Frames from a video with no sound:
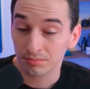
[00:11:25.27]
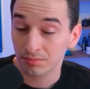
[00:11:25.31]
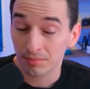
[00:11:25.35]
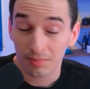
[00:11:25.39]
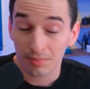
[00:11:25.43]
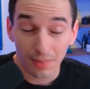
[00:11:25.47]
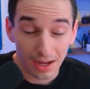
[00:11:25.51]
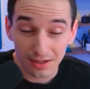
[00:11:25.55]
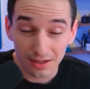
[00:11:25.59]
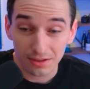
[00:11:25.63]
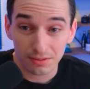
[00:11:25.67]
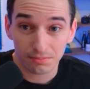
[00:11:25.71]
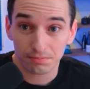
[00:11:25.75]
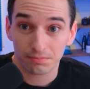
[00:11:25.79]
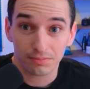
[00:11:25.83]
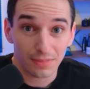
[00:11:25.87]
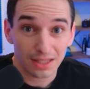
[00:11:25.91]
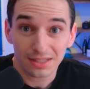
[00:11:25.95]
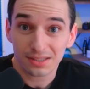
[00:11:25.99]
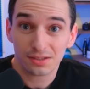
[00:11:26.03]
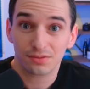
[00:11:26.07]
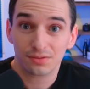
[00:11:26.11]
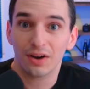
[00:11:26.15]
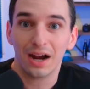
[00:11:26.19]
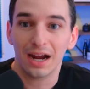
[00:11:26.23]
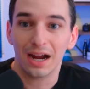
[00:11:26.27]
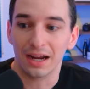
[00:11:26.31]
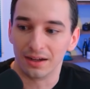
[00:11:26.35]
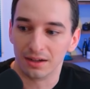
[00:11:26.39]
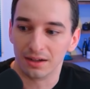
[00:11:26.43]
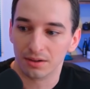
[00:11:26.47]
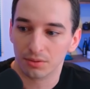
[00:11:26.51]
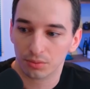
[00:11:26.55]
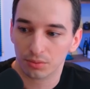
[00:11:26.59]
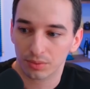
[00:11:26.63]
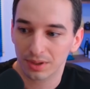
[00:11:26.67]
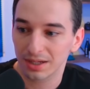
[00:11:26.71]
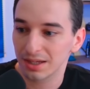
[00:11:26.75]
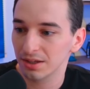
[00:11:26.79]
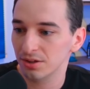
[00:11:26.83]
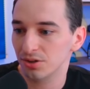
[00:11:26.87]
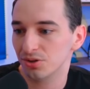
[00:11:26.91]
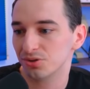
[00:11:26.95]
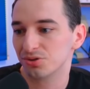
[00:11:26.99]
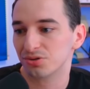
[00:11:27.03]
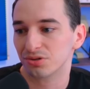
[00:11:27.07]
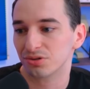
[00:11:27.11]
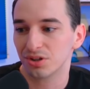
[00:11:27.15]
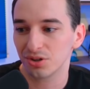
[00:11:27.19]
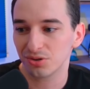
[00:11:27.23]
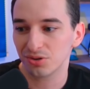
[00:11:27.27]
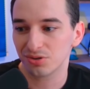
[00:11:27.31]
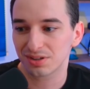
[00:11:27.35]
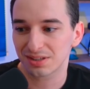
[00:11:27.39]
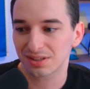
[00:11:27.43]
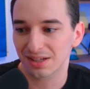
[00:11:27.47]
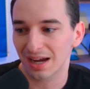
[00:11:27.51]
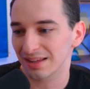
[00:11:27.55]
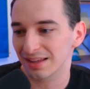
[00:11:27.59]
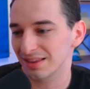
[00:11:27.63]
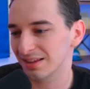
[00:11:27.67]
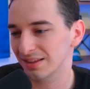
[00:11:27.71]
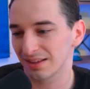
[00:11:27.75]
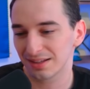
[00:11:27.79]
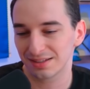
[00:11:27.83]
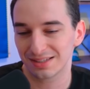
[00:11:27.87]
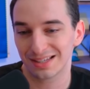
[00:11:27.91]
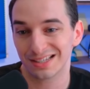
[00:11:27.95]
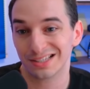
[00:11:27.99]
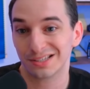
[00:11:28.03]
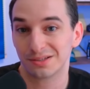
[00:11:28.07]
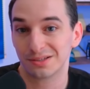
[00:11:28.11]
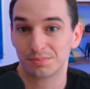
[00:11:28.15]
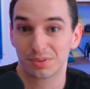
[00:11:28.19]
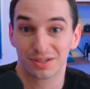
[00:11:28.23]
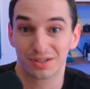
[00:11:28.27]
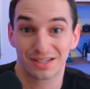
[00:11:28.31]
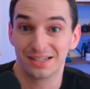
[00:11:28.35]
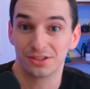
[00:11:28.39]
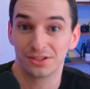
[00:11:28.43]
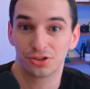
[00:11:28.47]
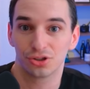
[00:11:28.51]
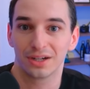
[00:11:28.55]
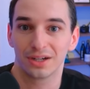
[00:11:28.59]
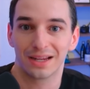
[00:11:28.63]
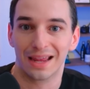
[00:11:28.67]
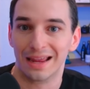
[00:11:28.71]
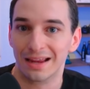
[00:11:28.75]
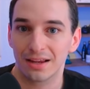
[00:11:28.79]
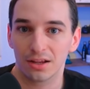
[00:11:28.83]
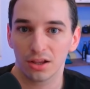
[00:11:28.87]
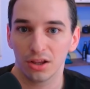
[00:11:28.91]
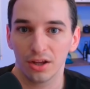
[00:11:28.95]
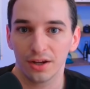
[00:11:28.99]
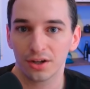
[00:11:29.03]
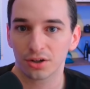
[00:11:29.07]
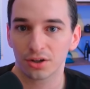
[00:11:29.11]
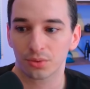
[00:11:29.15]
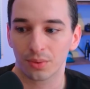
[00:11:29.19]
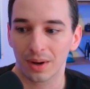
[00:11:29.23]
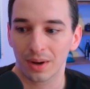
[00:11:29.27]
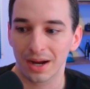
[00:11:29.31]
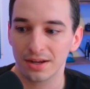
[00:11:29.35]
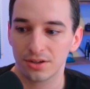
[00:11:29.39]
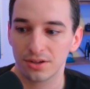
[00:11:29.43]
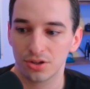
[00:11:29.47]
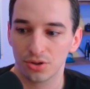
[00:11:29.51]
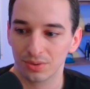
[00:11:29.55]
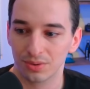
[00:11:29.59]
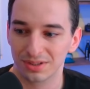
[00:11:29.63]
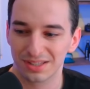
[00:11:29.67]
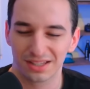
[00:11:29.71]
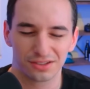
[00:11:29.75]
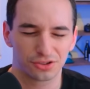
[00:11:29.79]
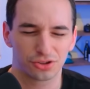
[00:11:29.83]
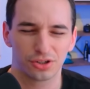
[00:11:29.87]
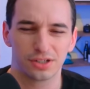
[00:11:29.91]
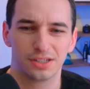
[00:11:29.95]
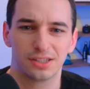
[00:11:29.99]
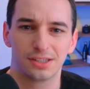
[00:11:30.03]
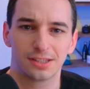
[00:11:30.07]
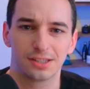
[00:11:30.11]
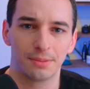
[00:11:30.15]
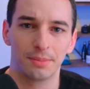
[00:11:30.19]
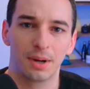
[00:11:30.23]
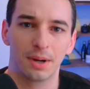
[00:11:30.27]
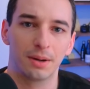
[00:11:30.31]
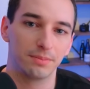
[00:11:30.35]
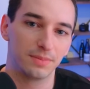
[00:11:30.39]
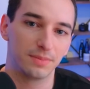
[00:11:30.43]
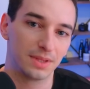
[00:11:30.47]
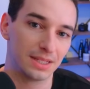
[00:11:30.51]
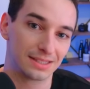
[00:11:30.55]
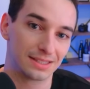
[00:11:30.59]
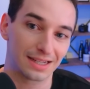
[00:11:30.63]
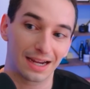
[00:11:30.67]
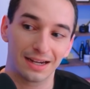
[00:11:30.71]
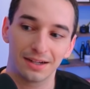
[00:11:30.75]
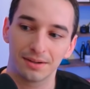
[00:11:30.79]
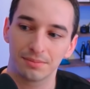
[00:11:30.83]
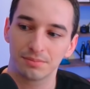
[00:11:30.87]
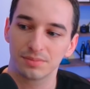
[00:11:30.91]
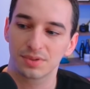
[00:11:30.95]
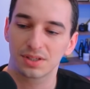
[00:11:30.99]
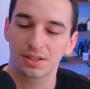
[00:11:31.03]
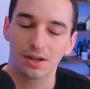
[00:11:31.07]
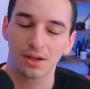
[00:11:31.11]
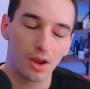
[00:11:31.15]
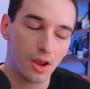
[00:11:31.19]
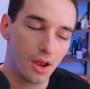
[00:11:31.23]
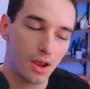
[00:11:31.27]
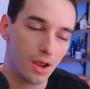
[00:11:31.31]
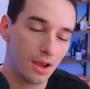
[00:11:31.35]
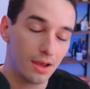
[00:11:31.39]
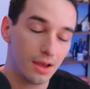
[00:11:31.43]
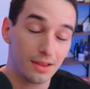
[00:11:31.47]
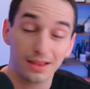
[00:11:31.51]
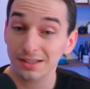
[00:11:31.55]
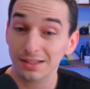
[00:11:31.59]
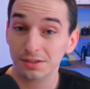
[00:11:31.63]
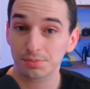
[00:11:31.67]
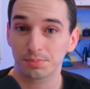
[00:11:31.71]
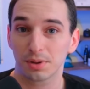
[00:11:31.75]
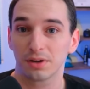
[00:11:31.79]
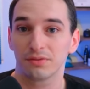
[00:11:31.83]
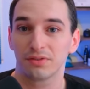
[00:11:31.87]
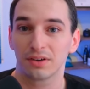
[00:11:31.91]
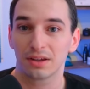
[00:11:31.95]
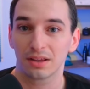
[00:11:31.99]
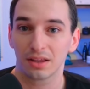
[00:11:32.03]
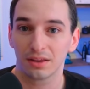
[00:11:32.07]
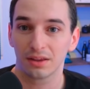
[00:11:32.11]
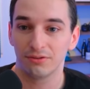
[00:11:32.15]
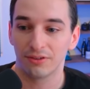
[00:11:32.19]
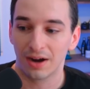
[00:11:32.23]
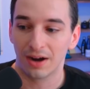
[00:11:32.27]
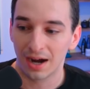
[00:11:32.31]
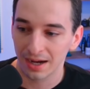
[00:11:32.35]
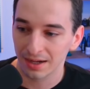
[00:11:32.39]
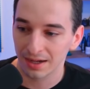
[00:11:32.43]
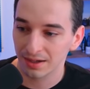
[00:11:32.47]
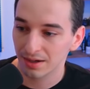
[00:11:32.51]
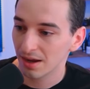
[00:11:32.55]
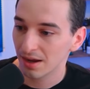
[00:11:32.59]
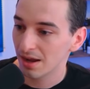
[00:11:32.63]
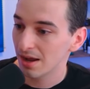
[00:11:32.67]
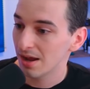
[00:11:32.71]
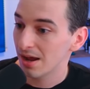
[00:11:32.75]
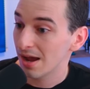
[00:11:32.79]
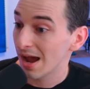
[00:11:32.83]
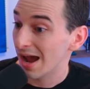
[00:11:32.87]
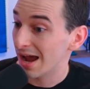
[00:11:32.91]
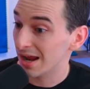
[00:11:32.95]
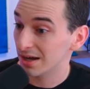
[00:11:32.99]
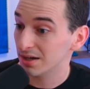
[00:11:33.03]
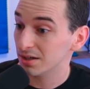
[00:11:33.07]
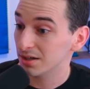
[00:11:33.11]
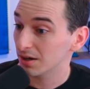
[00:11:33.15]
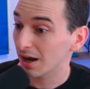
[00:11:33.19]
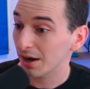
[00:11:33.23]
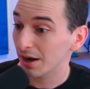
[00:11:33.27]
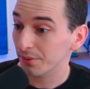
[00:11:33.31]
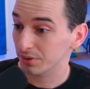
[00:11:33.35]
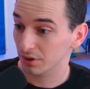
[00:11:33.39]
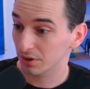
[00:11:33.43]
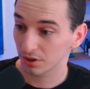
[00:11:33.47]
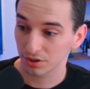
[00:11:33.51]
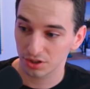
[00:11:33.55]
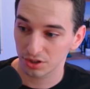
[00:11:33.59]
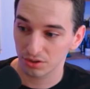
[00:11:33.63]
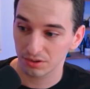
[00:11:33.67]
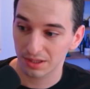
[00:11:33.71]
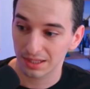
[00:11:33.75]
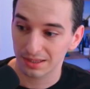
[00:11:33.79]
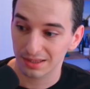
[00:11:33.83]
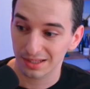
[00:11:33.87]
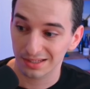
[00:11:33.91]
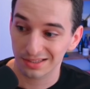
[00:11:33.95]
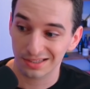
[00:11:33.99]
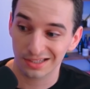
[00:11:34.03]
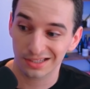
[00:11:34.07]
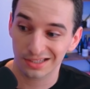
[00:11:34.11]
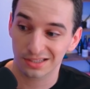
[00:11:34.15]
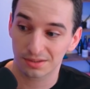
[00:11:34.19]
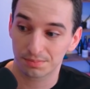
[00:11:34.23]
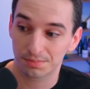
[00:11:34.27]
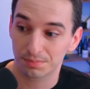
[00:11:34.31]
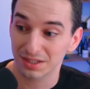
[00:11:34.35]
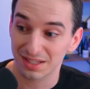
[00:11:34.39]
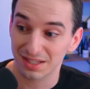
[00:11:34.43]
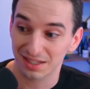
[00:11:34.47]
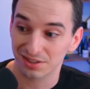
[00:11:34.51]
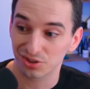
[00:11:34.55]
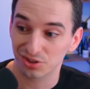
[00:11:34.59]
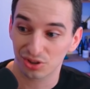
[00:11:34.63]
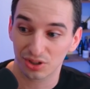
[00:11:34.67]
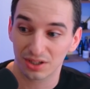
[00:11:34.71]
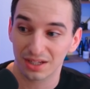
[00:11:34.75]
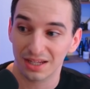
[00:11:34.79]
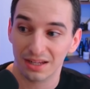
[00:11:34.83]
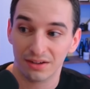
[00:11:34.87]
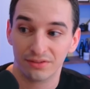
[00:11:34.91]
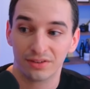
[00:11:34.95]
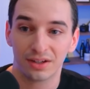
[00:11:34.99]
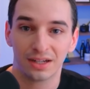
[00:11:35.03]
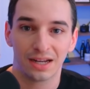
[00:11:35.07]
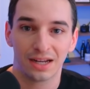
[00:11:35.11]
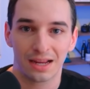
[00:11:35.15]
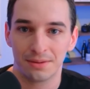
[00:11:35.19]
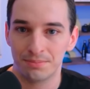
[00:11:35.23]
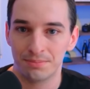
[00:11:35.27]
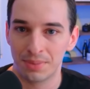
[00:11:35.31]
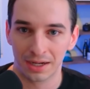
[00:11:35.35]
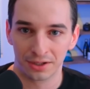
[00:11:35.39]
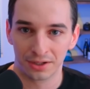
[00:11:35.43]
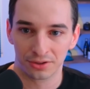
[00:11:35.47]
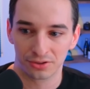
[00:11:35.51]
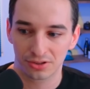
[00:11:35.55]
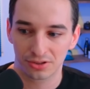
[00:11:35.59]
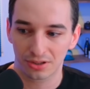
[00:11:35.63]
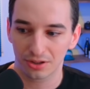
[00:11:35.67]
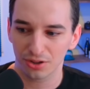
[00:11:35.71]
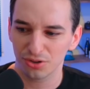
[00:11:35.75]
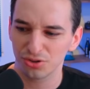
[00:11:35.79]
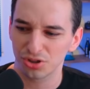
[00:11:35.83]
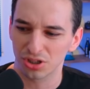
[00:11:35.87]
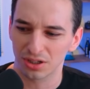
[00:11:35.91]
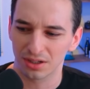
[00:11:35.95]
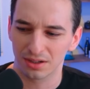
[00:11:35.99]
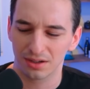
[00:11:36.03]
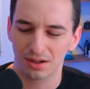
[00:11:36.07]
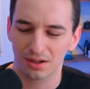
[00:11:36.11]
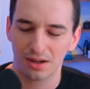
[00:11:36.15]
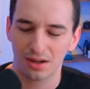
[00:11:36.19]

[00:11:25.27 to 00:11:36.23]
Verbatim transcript: And that's fine. We can use reduce. I think this is potentially a cleaner way to essentially sum up these items. That's perfectly fine. And I would argue that this is potentially even a better solution.